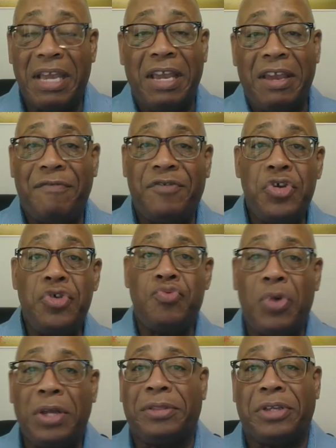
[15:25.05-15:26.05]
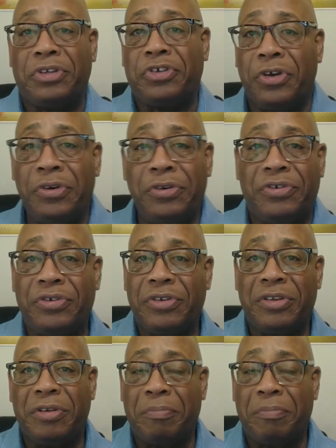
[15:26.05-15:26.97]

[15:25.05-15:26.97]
If you want the church